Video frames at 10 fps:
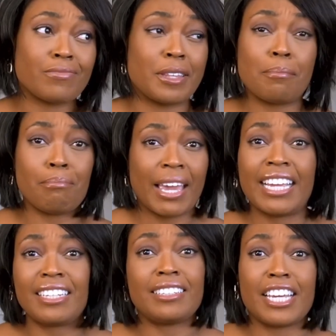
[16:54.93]
the
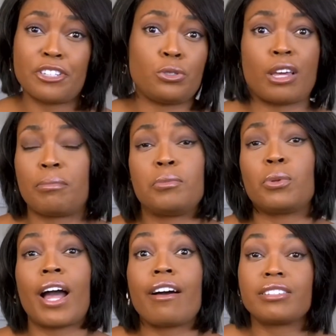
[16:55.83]
main issue that people have,